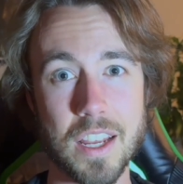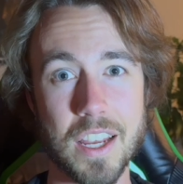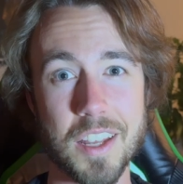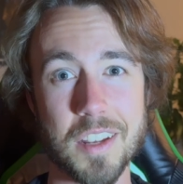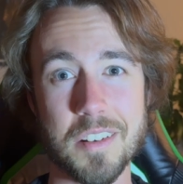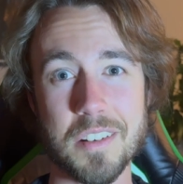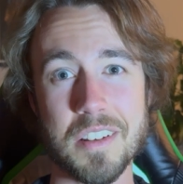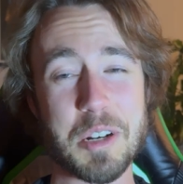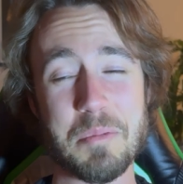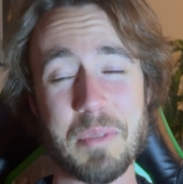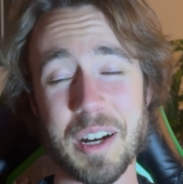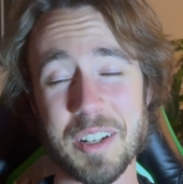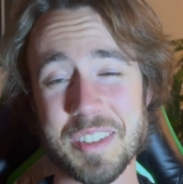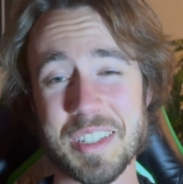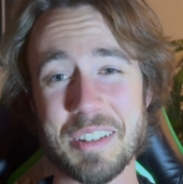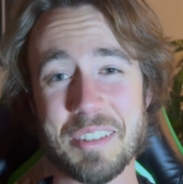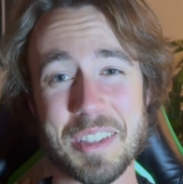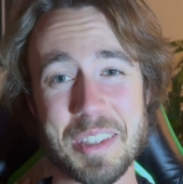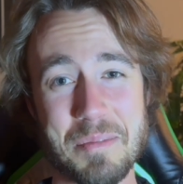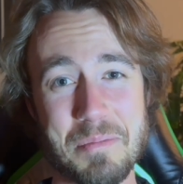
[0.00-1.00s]
And when you're
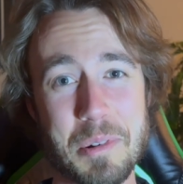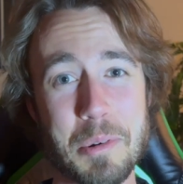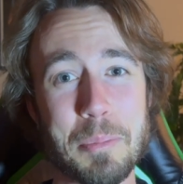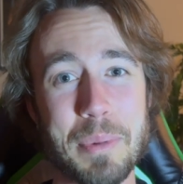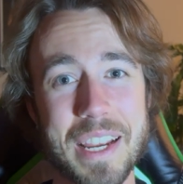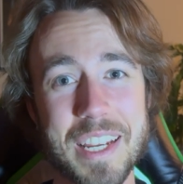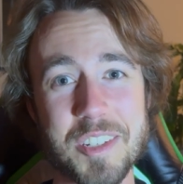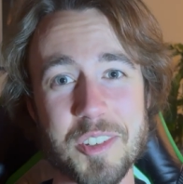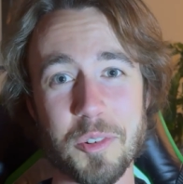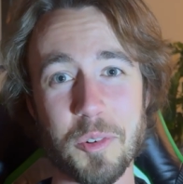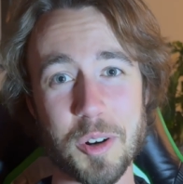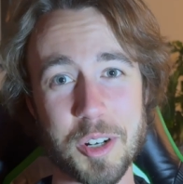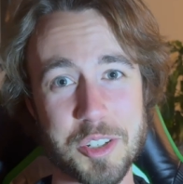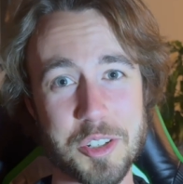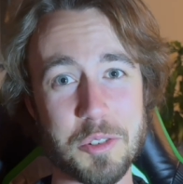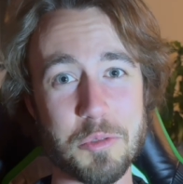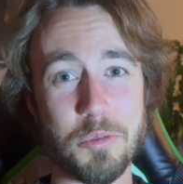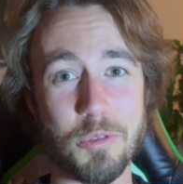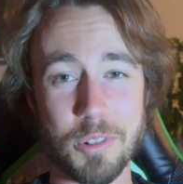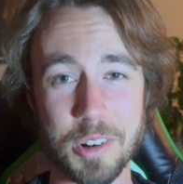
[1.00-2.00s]
melting with the propane torch,
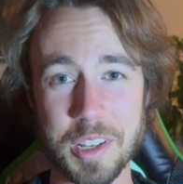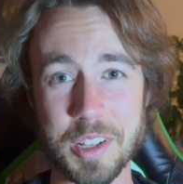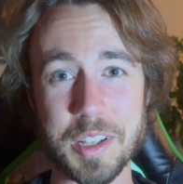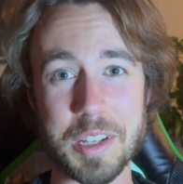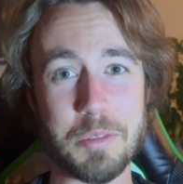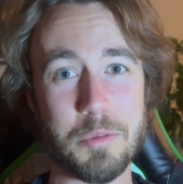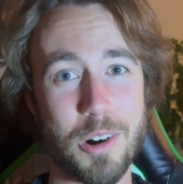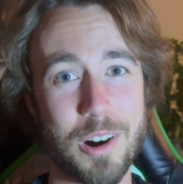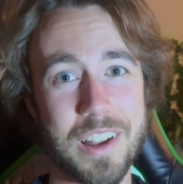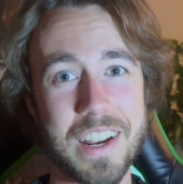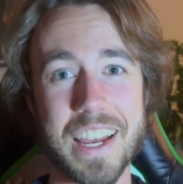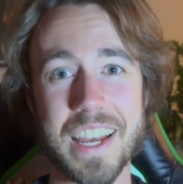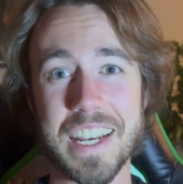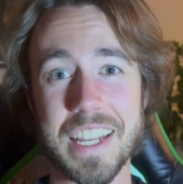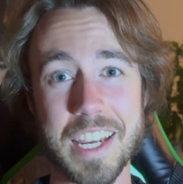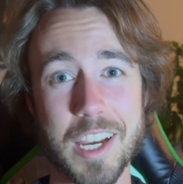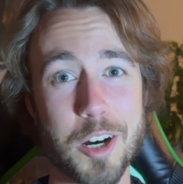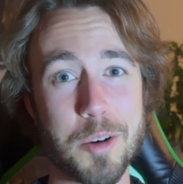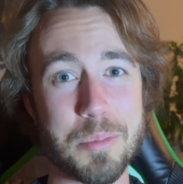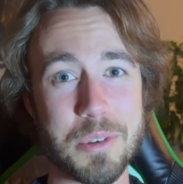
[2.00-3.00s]
you really want
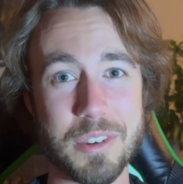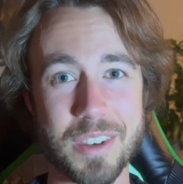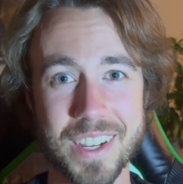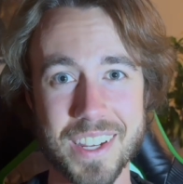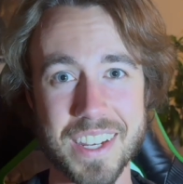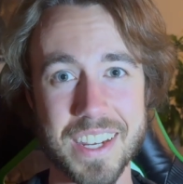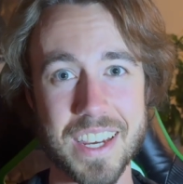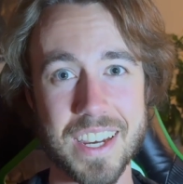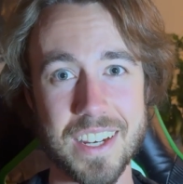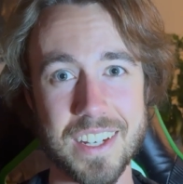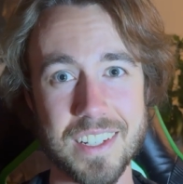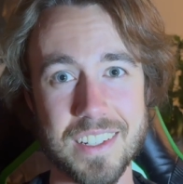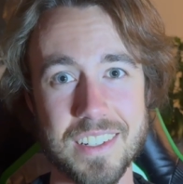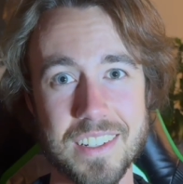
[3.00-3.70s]
any help you can get.